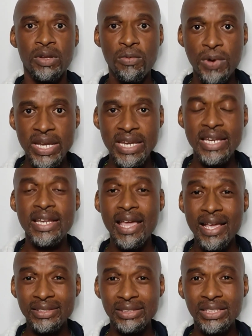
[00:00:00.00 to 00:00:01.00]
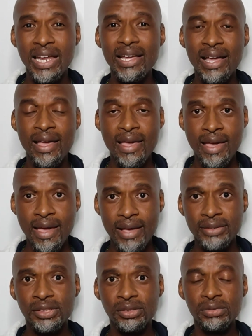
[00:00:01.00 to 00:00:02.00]
We need a striker
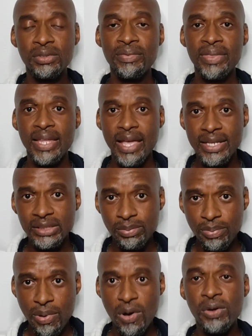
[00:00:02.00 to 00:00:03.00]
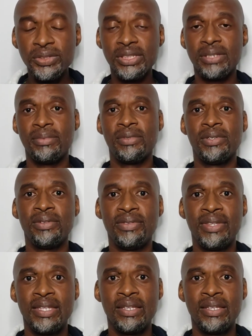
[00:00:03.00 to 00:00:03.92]
as soon as possible.